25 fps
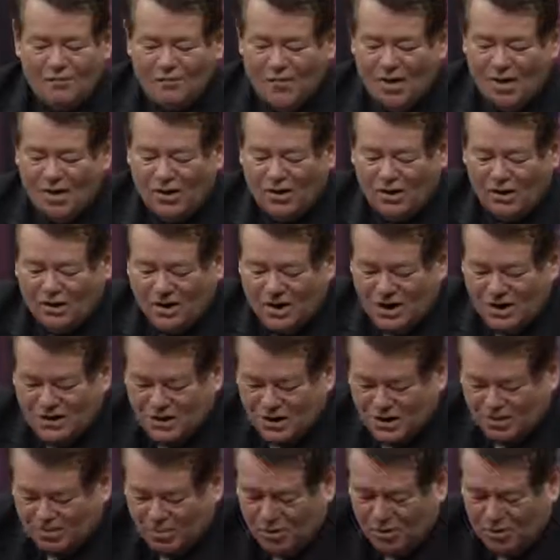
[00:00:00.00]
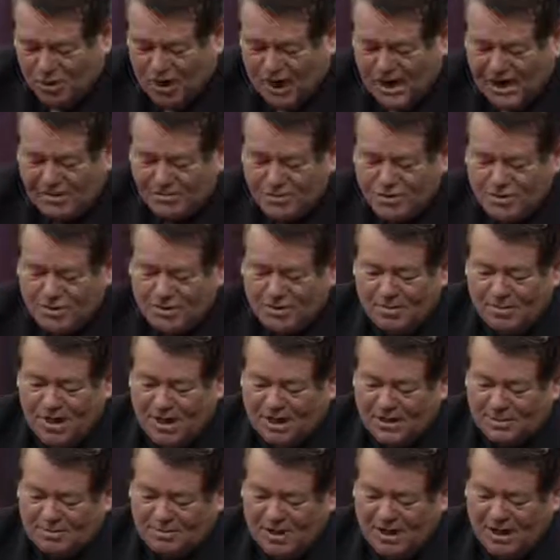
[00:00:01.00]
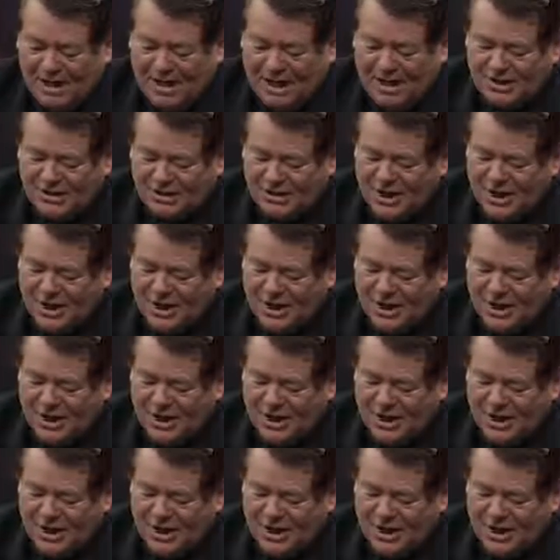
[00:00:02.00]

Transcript: find a lot easier to put names on the backs of my cards.